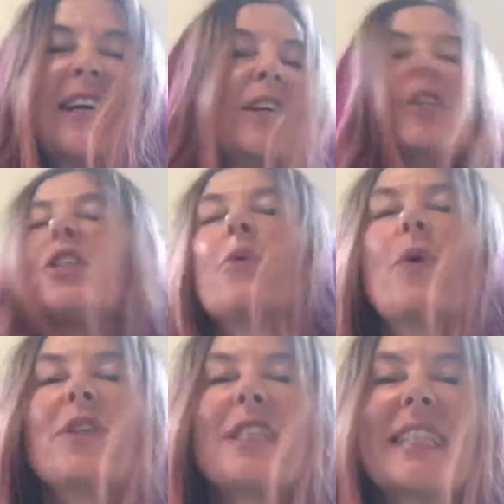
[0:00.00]
So
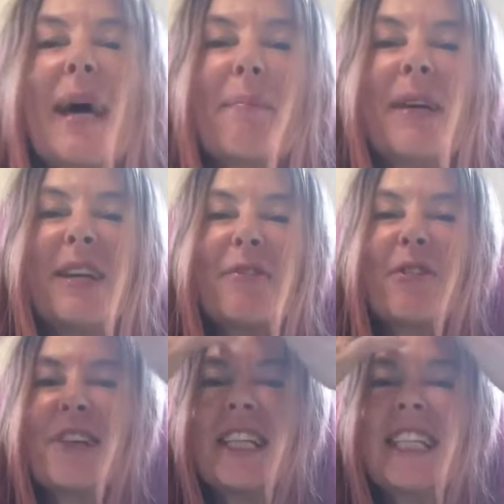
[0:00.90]
what does that mean,
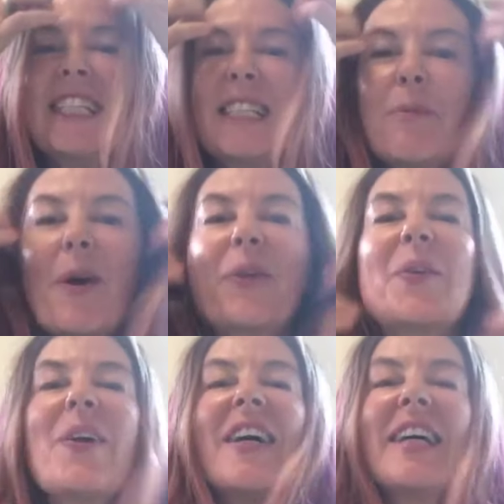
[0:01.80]
free and easy
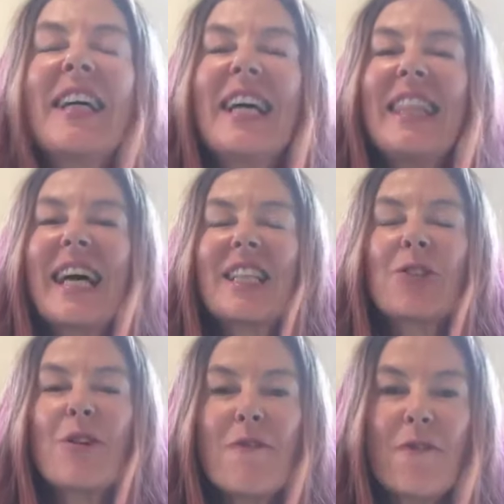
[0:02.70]
wanderer? That's
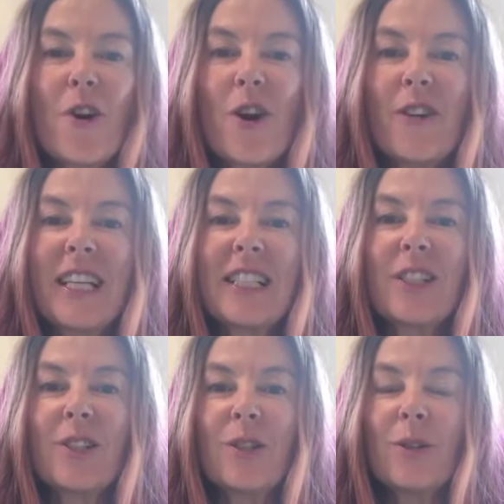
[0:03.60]
referring
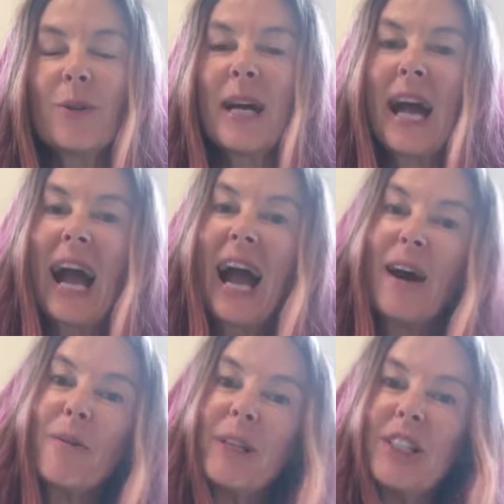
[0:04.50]
to
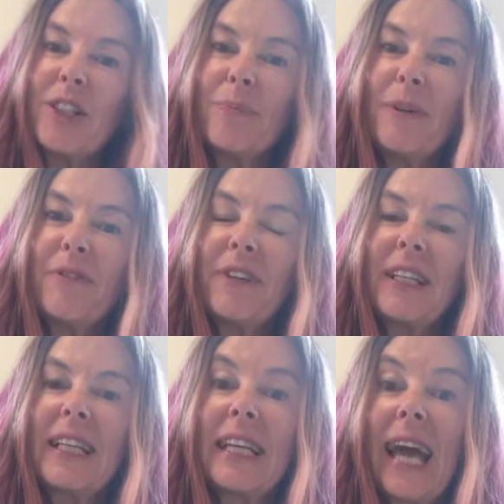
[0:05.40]
how we should be
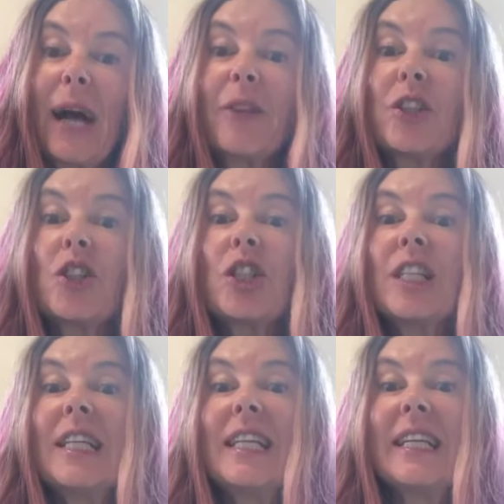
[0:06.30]
feeling, how the
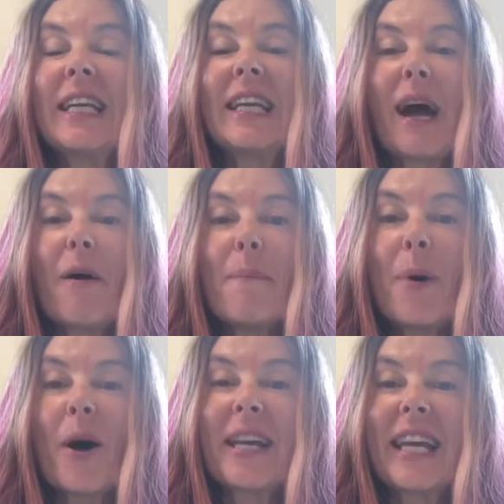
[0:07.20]
chi in our
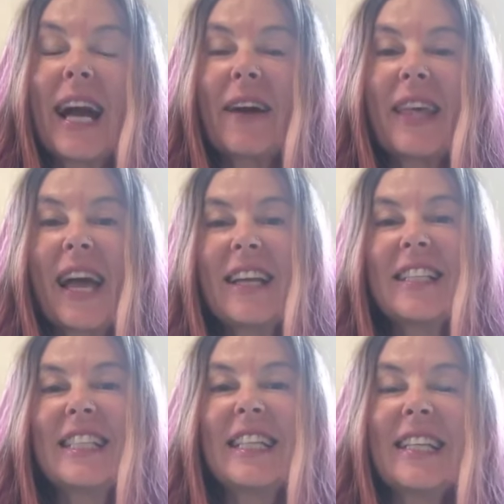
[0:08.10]
body, how the
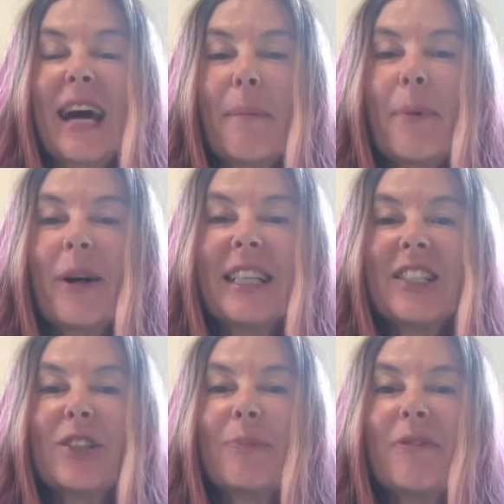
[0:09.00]
energy in our body
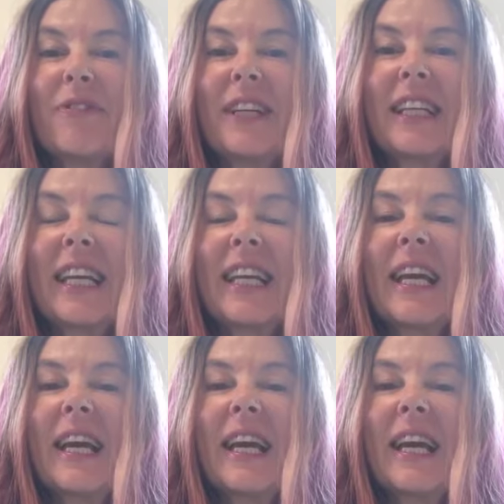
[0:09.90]
should be feeling.